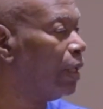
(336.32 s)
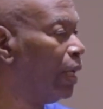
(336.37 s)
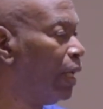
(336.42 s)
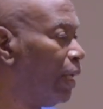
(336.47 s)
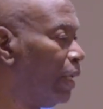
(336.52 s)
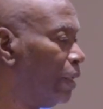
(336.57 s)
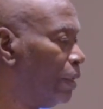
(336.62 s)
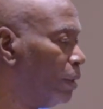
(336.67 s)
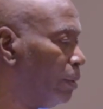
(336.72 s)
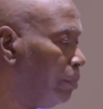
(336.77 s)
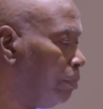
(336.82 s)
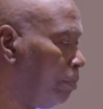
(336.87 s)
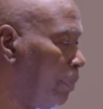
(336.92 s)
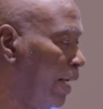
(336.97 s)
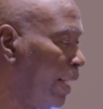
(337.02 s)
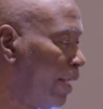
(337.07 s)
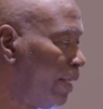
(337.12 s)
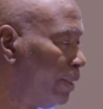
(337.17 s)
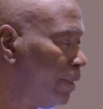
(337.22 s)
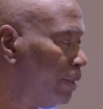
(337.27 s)
and
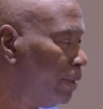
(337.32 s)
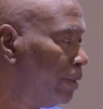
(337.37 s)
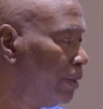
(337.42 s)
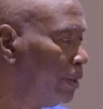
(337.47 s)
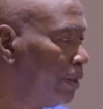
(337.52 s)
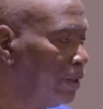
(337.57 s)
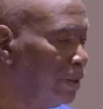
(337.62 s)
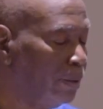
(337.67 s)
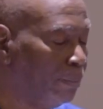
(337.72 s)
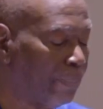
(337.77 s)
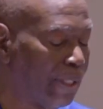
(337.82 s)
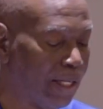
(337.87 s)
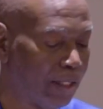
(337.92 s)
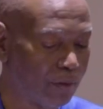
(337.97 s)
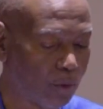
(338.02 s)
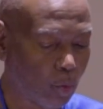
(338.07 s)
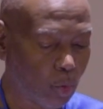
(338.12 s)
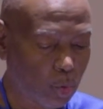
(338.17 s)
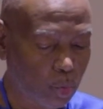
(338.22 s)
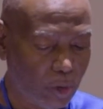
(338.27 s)
planned by
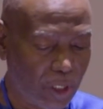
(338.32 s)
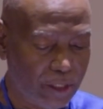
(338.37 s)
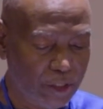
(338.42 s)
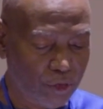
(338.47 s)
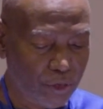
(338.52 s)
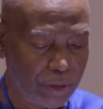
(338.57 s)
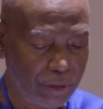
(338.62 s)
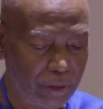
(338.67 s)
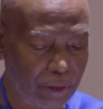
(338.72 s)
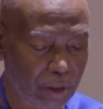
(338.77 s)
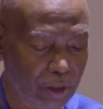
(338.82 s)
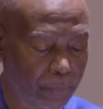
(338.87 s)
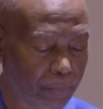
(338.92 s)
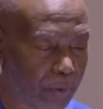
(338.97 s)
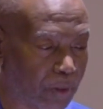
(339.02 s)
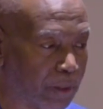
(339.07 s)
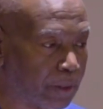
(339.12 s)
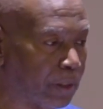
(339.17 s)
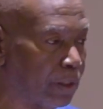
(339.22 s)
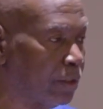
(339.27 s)
those who are interested in the
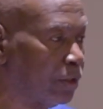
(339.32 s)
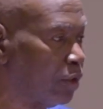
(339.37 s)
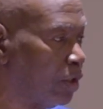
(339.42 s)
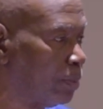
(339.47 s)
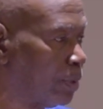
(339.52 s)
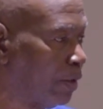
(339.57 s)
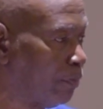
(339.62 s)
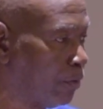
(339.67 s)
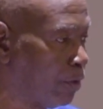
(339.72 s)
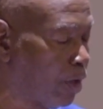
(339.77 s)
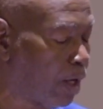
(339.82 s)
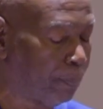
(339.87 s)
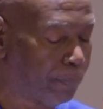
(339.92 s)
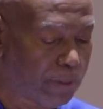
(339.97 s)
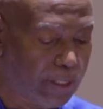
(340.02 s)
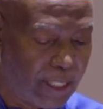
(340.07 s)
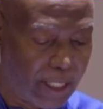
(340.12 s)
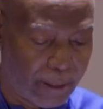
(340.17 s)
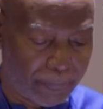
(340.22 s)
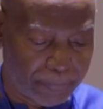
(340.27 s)
project in terms of
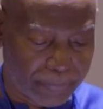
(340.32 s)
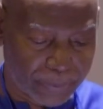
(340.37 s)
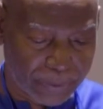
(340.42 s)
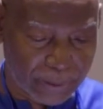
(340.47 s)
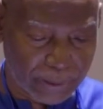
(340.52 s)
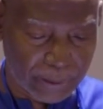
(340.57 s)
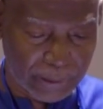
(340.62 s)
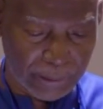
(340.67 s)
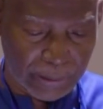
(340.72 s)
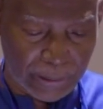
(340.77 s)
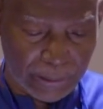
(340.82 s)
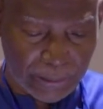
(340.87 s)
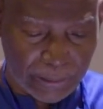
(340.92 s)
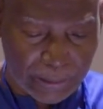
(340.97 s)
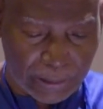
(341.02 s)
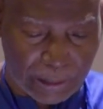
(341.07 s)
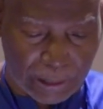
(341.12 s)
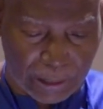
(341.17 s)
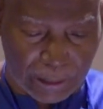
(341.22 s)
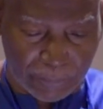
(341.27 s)
crop types,
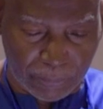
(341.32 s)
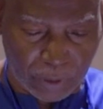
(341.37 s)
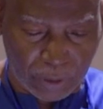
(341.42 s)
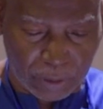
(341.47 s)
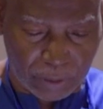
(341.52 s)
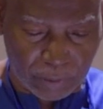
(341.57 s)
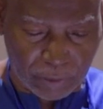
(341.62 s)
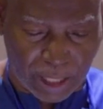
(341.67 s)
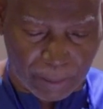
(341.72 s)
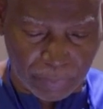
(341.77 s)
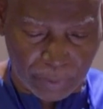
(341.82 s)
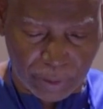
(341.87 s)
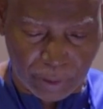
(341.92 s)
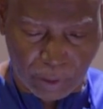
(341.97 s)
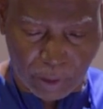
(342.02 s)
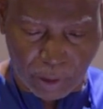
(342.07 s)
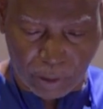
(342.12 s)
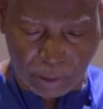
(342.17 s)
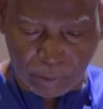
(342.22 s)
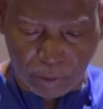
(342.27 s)

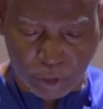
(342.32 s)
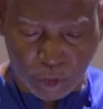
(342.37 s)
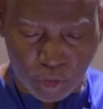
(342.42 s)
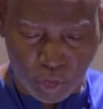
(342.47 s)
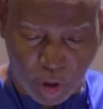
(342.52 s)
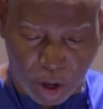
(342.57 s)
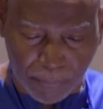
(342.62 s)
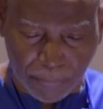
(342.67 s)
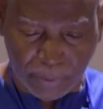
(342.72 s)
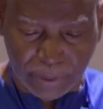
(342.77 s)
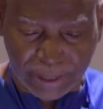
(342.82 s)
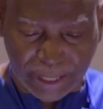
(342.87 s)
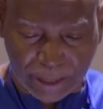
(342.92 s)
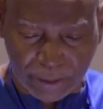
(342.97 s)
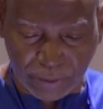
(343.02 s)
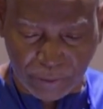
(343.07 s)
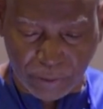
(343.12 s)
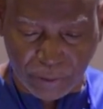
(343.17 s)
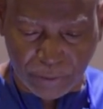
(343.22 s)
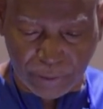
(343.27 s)
crop
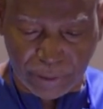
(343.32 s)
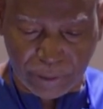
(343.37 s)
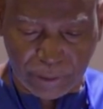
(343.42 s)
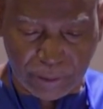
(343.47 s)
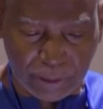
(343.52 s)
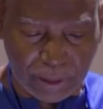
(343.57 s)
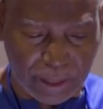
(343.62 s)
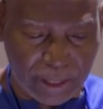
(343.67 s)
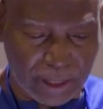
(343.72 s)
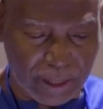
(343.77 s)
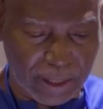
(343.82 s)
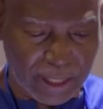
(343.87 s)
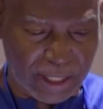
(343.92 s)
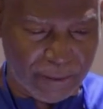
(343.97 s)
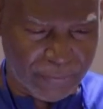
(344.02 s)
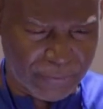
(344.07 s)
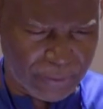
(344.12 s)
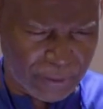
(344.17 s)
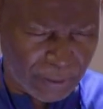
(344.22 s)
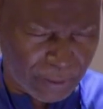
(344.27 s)
categories, and
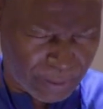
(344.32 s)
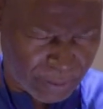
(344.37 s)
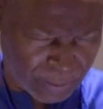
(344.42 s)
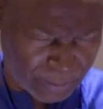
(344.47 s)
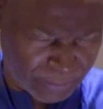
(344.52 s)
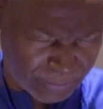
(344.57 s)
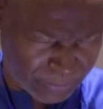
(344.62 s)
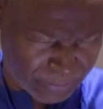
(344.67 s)
livestock.